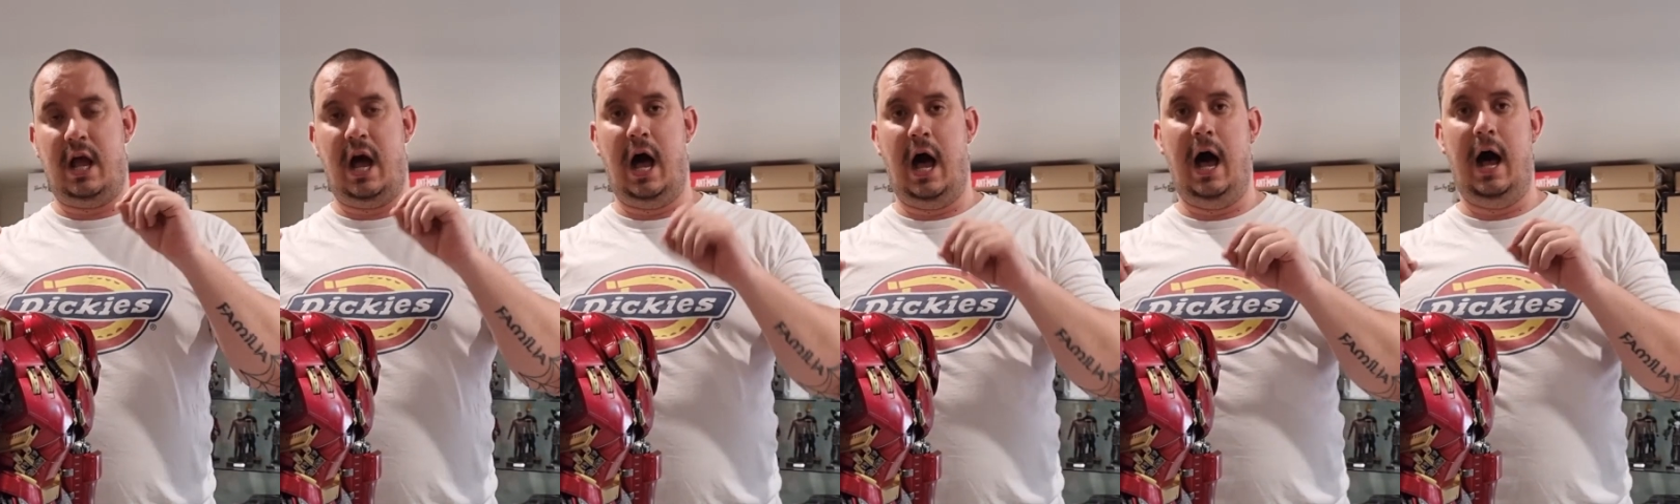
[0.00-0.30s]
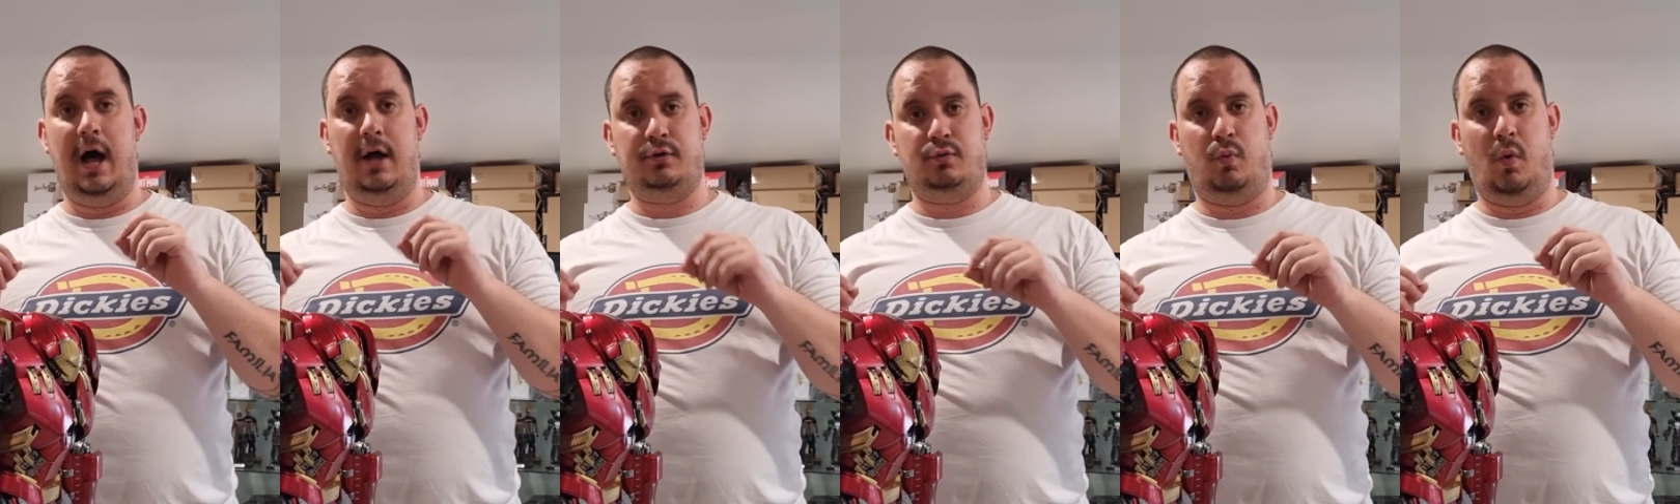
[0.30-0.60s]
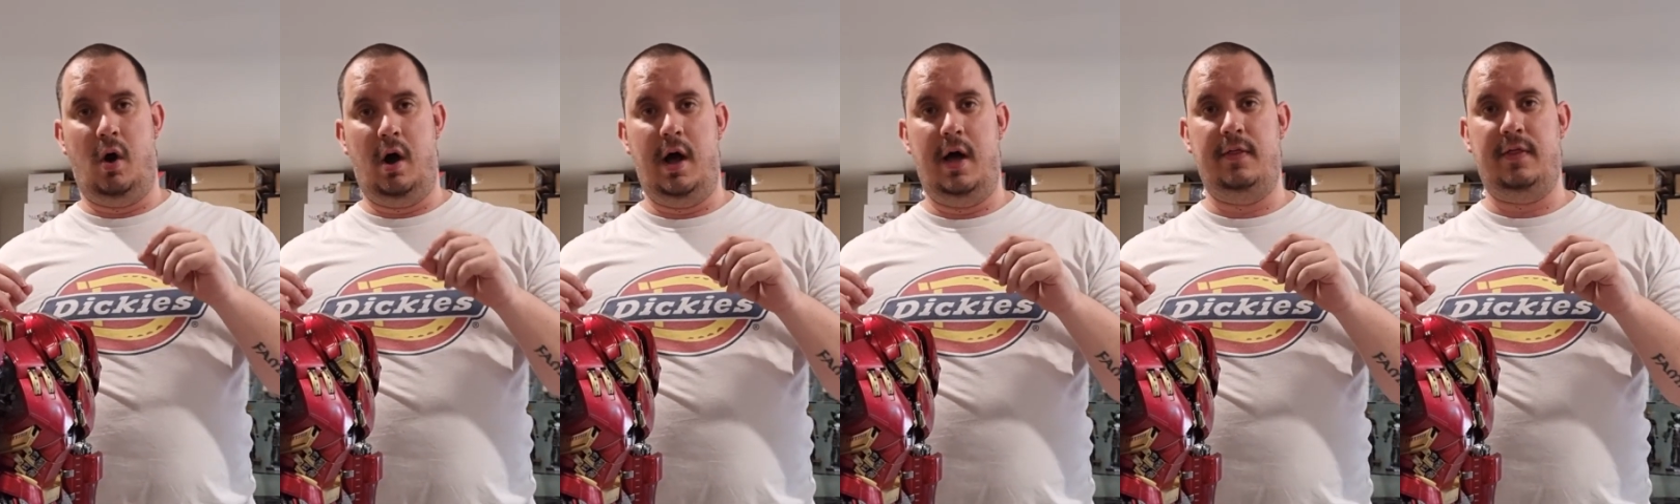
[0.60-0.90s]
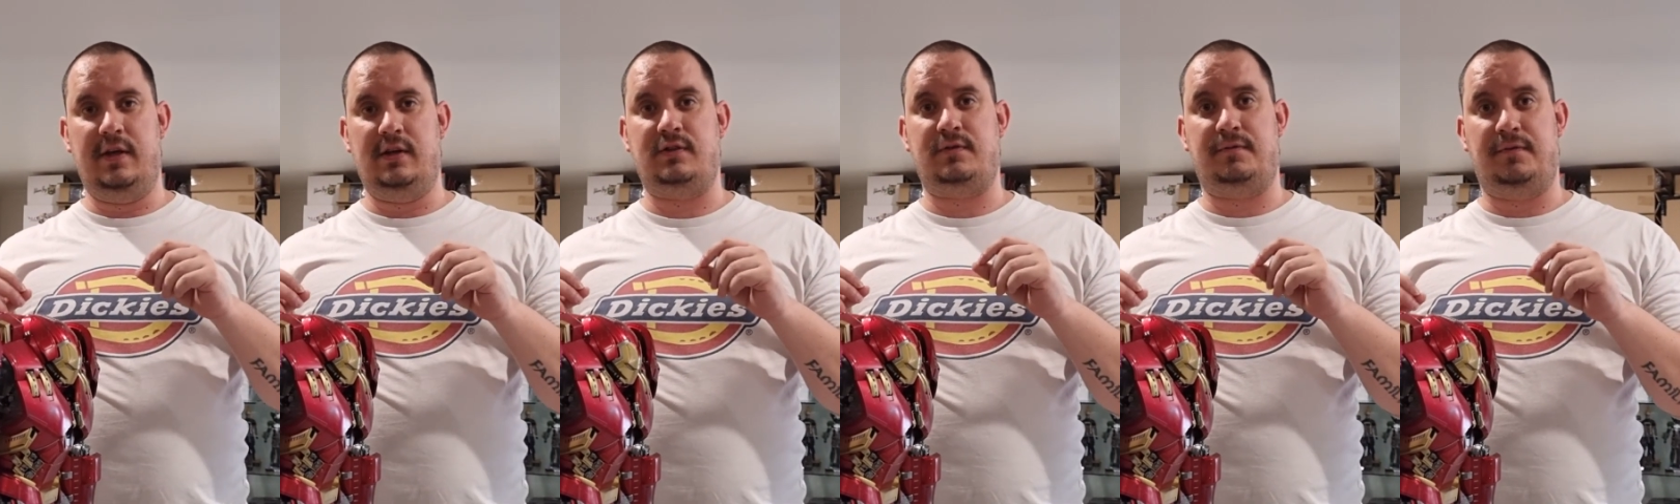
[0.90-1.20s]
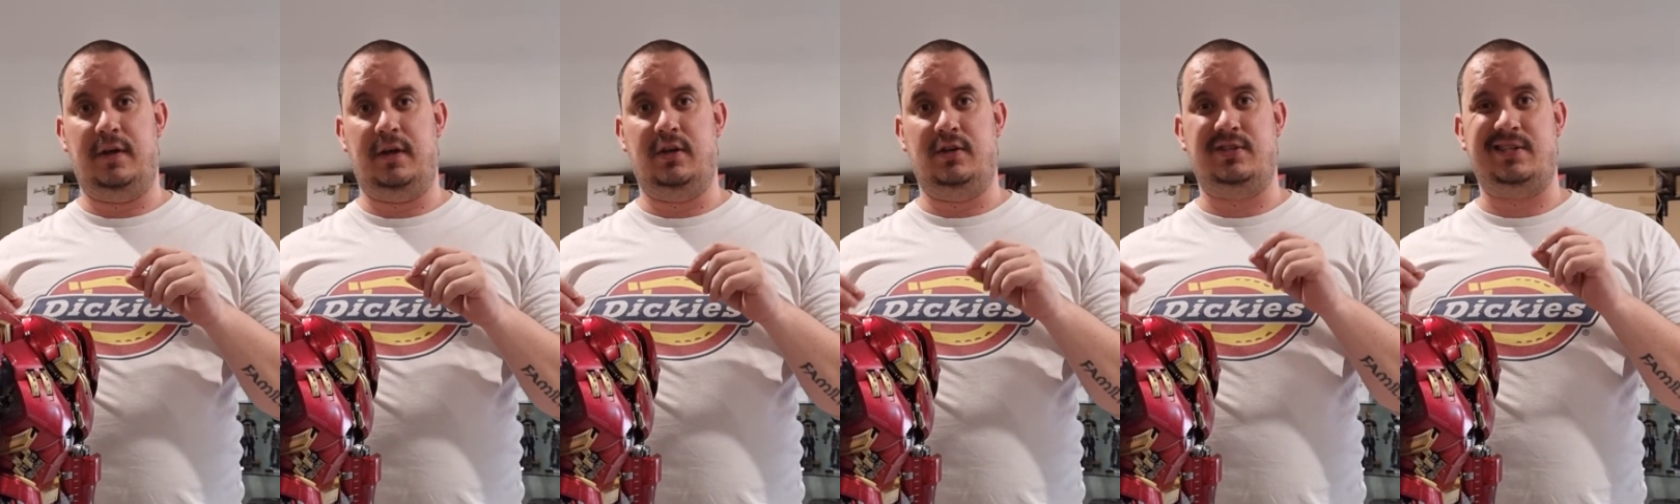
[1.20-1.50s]
hardwire these
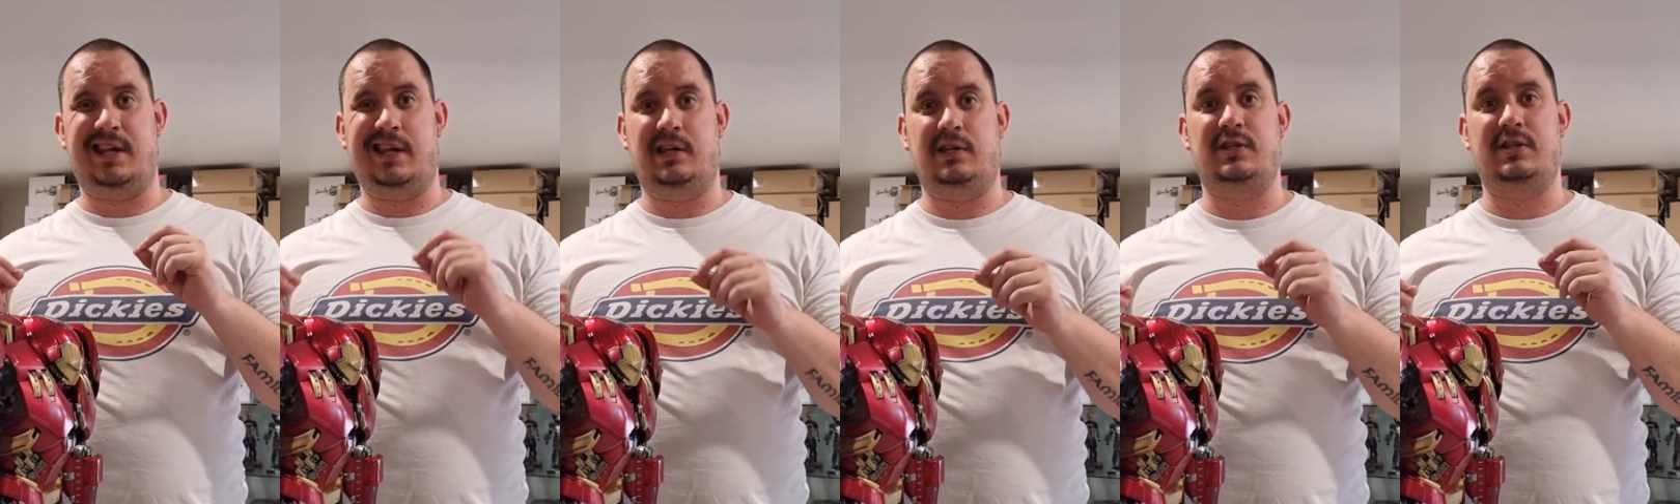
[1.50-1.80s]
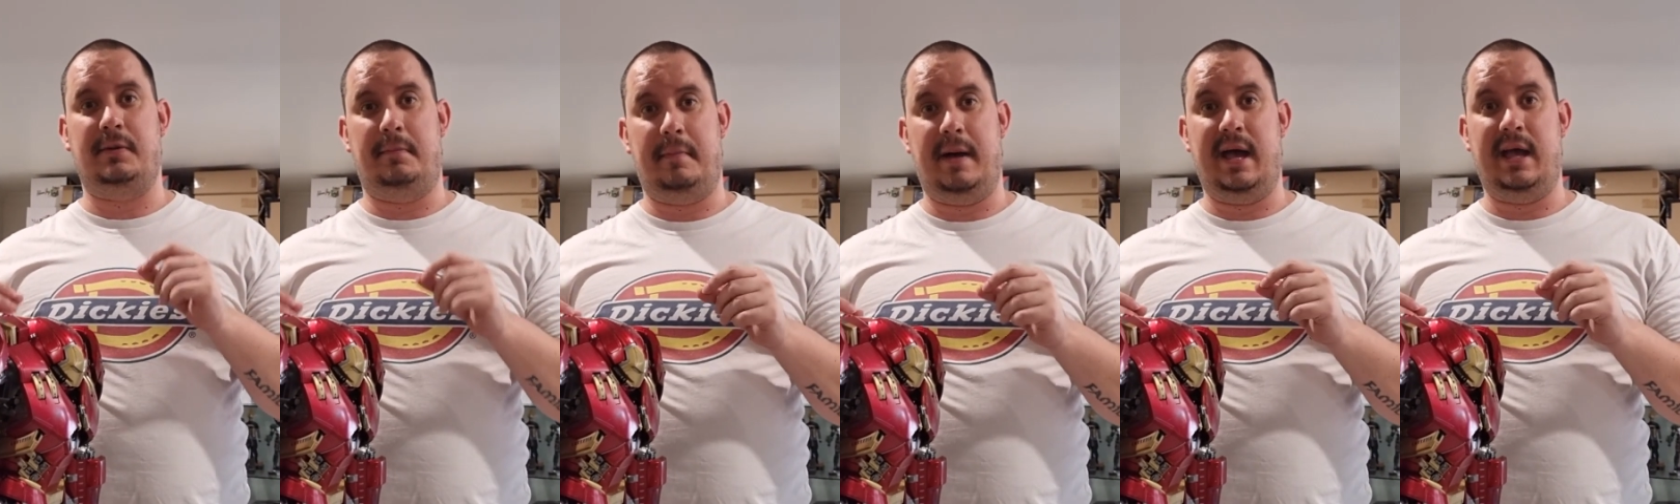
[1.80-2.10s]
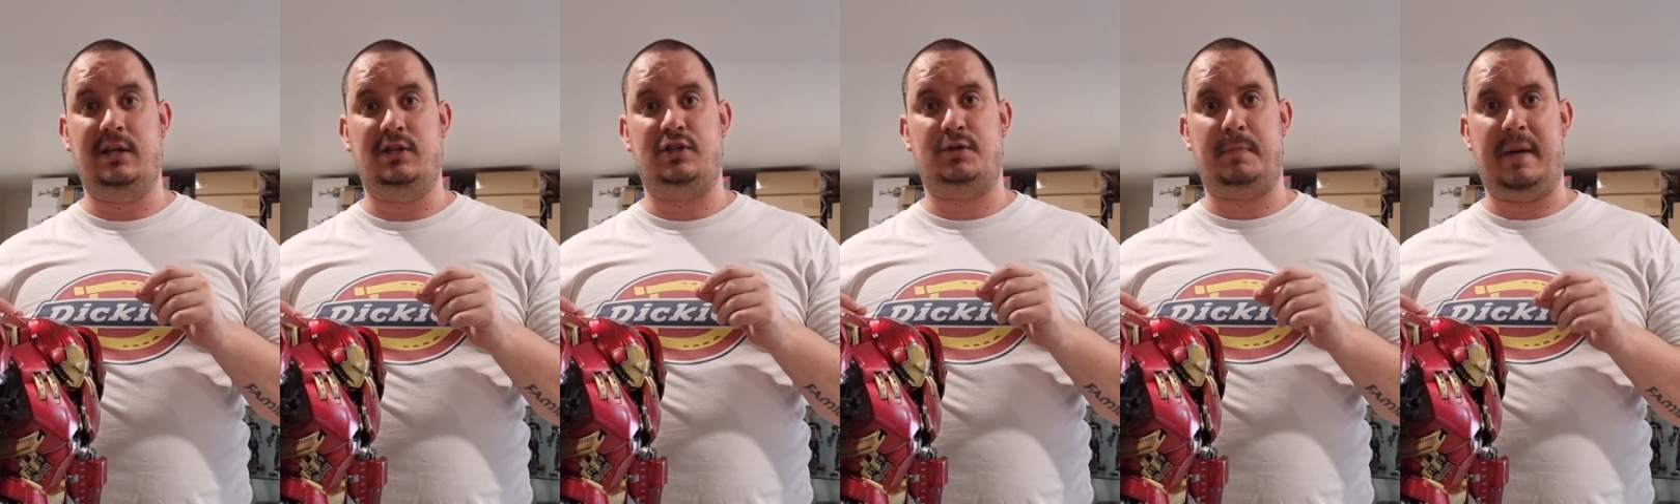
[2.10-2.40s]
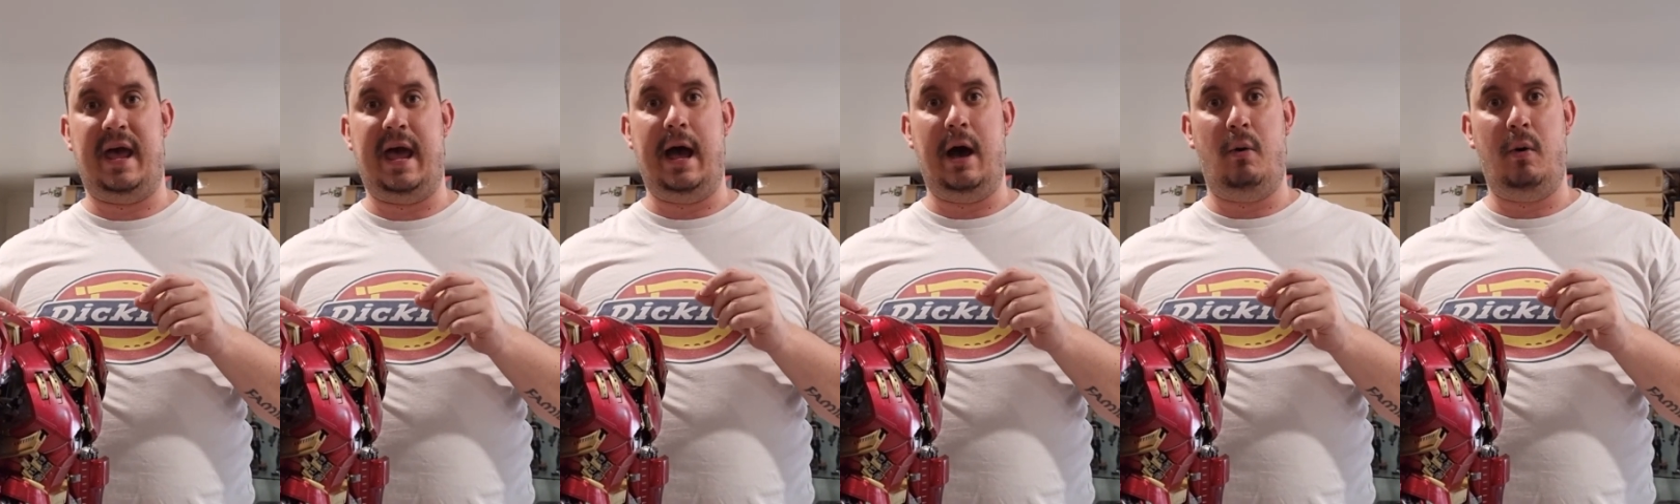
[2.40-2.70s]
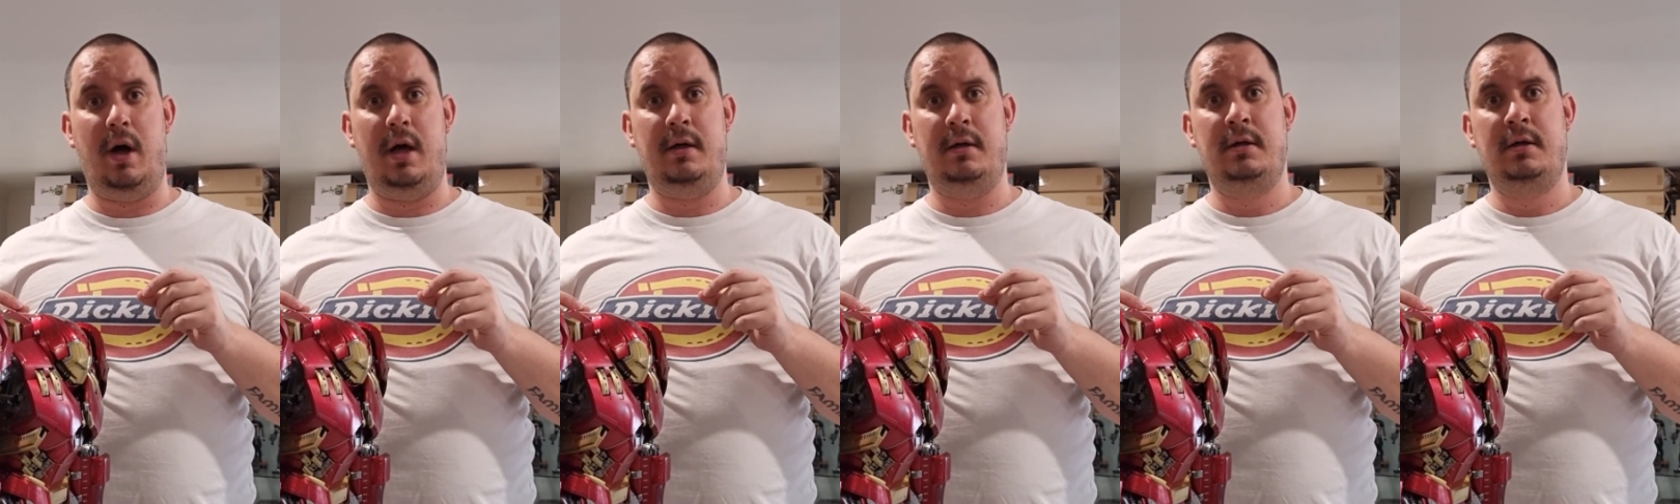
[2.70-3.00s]
figures into mains
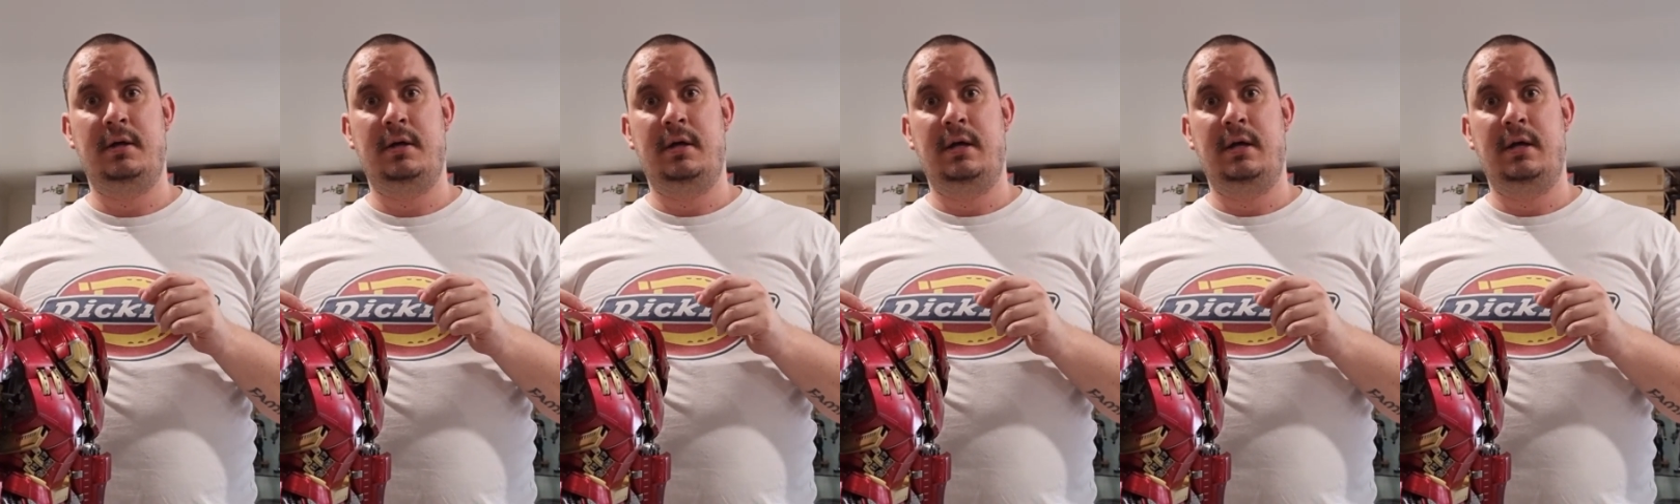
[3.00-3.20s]
power